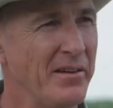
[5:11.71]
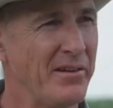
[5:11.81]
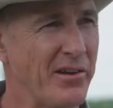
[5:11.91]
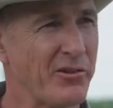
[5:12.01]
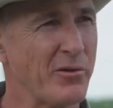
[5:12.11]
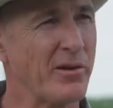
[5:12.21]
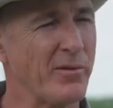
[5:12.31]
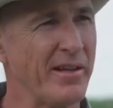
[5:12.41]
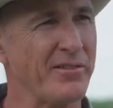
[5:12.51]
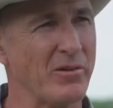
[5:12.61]
Deseret
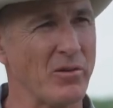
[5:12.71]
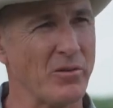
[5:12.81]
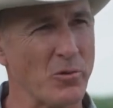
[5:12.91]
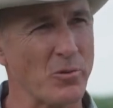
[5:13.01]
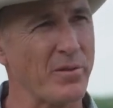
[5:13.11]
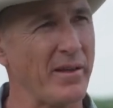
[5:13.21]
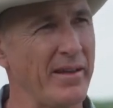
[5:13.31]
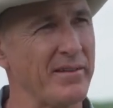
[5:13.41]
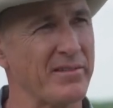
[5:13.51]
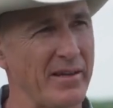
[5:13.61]
Ranch on our north
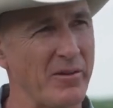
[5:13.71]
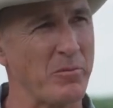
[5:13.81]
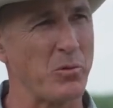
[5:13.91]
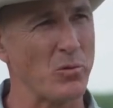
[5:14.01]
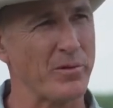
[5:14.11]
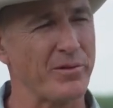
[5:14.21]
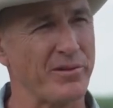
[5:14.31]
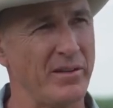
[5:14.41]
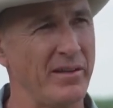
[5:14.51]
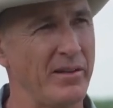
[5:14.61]
and south
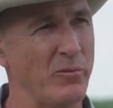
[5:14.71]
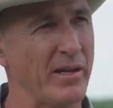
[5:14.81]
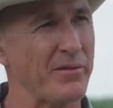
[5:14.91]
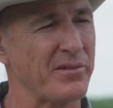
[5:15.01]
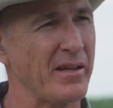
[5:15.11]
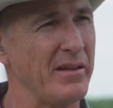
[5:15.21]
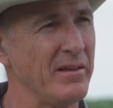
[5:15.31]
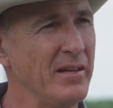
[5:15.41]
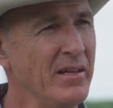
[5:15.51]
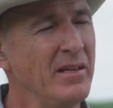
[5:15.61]
borders, and then we have state
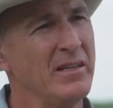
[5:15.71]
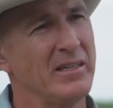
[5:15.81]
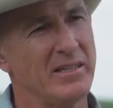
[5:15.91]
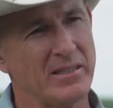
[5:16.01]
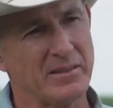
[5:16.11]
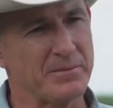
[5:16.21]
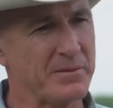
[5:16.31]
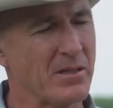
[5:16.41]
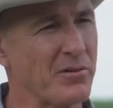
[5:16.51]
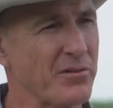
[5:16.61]
uh,
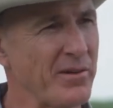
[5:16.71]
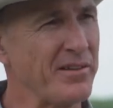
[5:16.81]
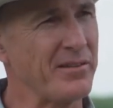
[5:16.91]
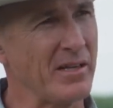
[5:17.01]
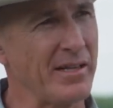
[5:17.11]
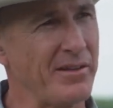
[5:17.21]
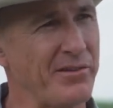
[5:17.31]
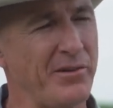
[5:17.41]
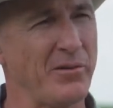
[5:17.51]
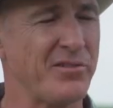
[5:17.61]
conservation
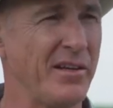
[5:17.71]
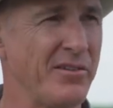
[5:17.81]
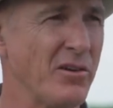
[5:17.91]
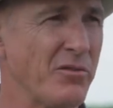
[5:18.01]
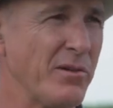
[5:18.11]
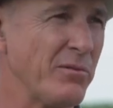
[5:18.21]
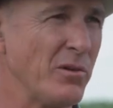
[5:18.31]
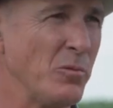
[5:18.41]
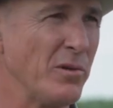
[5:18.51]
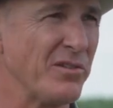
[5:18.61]
lands, you know, St. Johns River
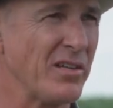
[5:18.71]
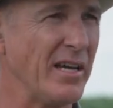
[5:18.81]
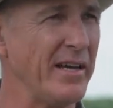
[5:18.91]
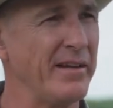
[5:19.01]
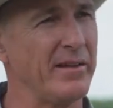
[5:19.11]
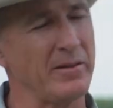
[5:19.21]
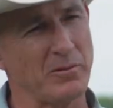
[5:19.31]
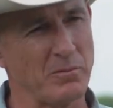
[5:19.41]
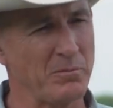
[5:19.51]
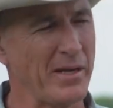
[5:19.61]
on one side and
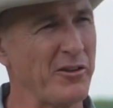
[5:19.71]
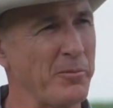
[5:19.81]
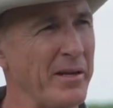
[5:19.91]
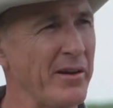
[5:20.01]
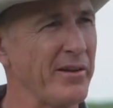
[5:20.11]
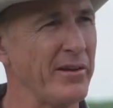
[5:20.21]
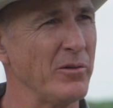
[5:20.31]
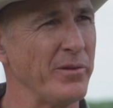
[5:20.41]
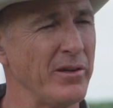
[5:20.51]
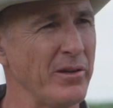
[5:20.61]
a management area
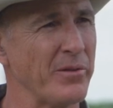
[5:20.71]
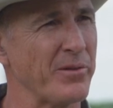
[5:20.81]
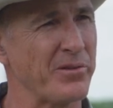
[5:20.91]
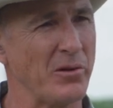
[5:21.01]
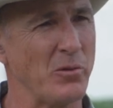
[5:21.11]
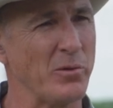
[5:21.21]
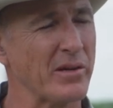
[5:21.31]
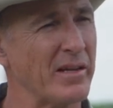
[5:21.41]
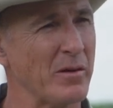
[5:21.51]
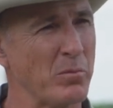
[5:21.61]
on the other. So we're
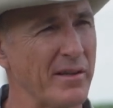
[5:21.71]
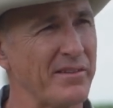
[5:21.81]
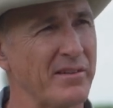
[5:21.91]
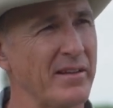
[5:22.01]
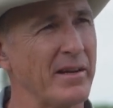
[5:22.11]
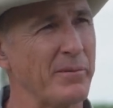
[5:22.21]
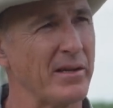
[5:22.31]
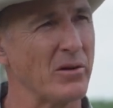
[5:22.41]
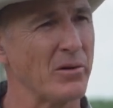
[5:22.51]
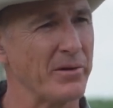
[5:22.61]
kind of blessed in that
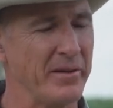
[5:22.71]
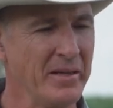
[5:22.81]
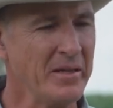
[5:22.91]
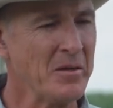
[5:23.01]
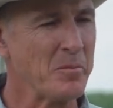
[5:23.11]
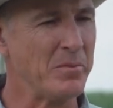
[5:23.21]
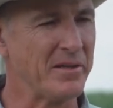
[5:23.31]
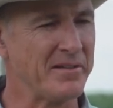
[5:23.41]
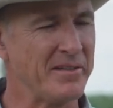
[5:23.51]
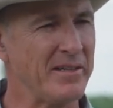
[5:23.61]
regard.
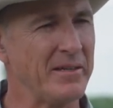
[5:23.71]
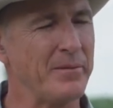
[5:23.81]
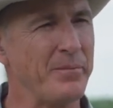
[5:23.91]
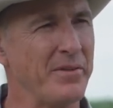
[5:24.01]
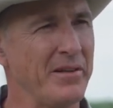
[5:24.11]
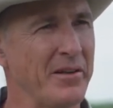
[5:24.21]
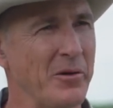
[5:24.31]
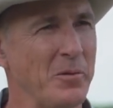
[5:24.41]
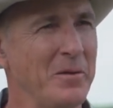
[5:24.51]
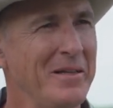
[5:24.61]
But, uh, you
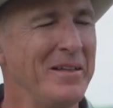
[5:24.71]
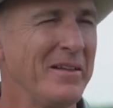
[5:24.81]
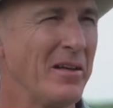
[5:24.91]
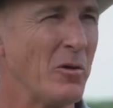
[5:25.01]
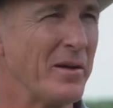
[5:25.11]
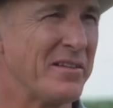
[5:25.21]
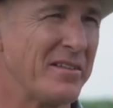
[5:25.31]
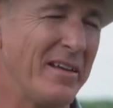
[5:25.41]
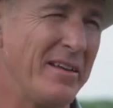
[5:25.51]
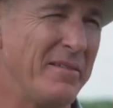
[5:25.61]
know, they always
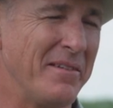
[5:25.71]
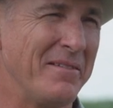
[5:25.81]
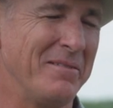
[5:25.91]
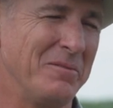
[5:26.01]
say that,